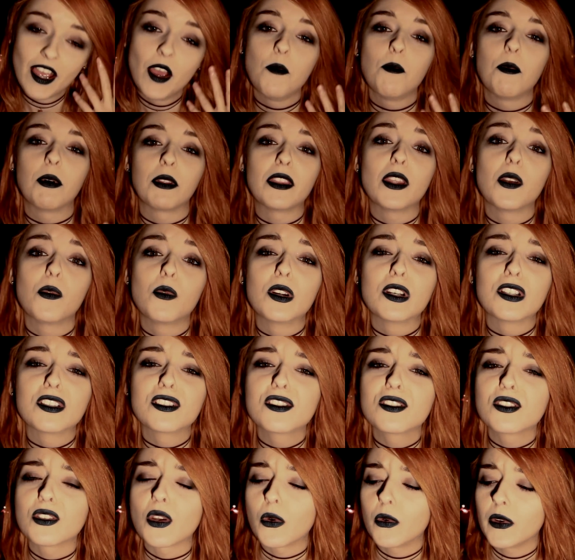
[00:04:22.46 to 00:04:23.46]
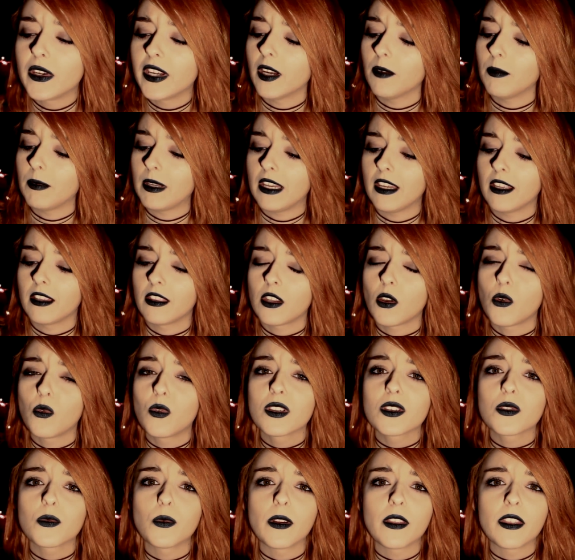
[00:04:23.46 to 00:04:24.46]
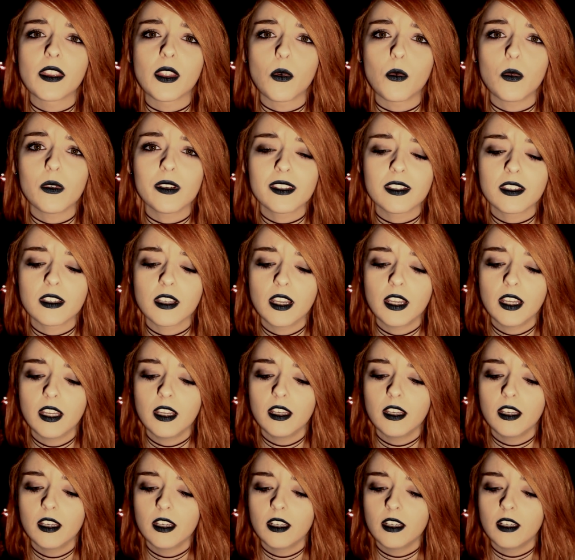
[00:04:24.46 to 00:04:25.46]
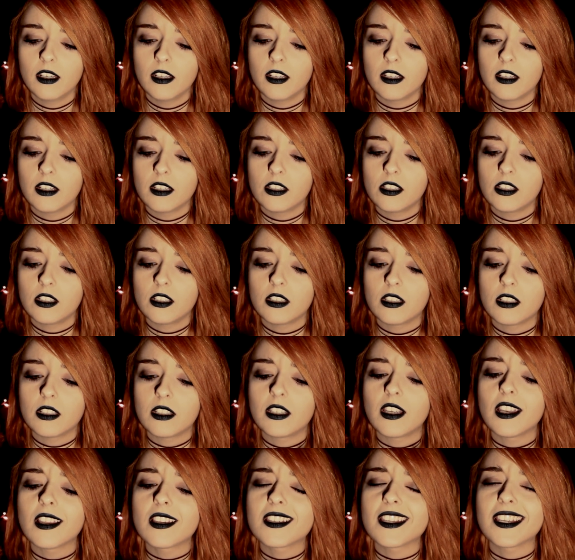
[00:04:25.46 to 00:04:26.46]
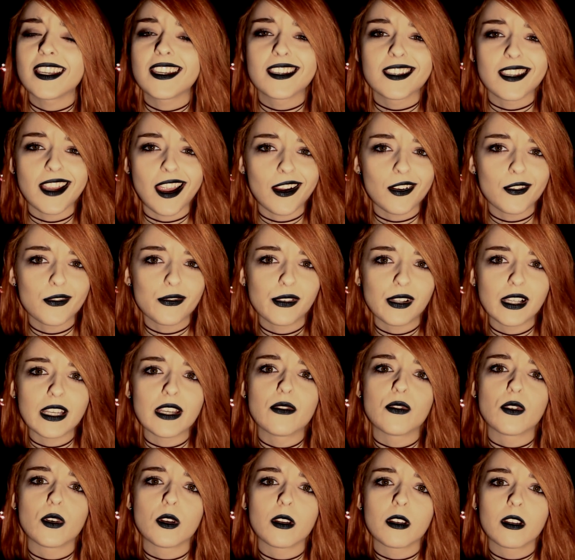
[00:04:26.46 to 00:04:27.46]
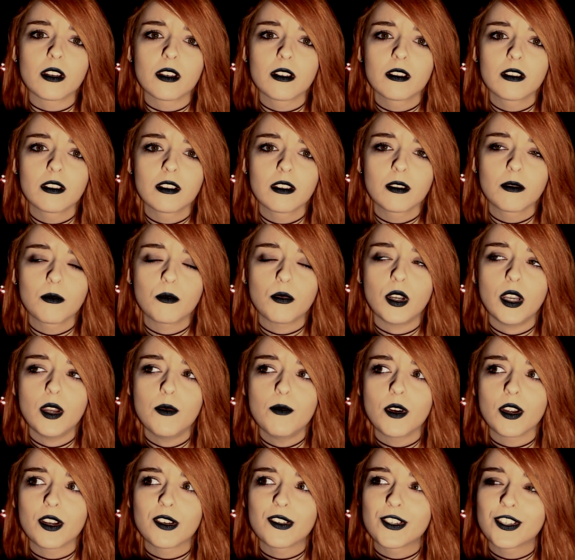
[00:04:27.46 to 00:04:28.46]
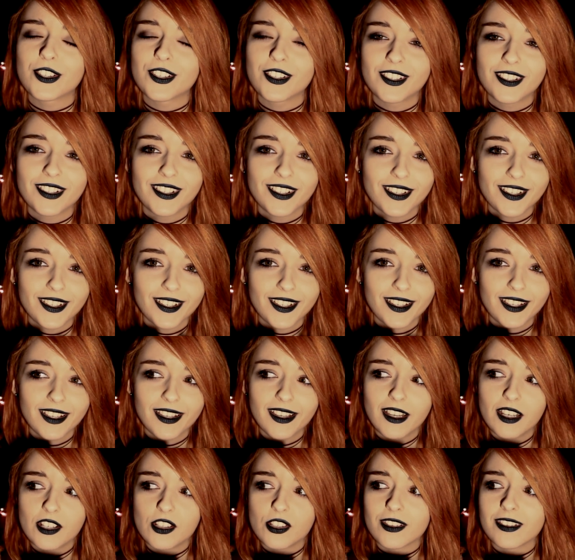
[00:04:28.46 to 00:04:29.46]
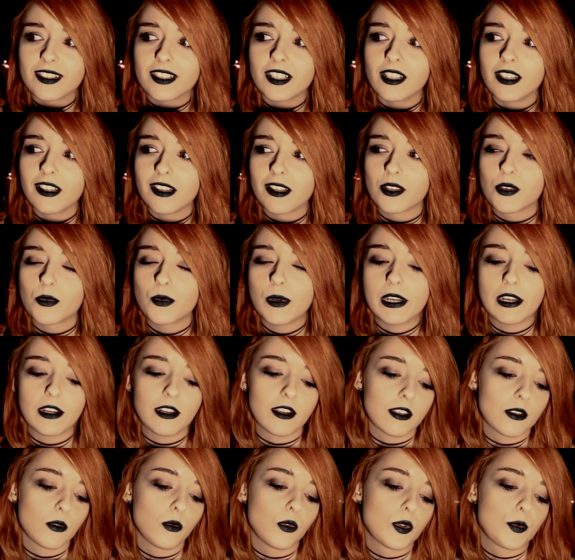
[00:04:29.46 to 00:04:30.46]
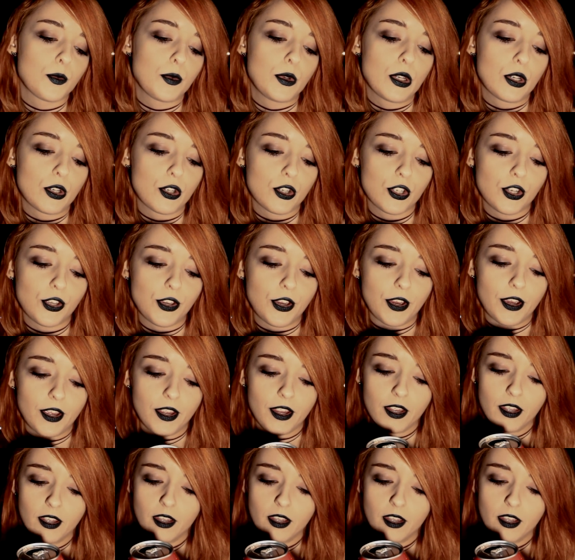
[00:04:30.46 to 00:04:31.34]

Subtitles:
But they were so yummy, and there was one that was this exact flavor, pretty much. Just a little sweeter because it was pure sugar.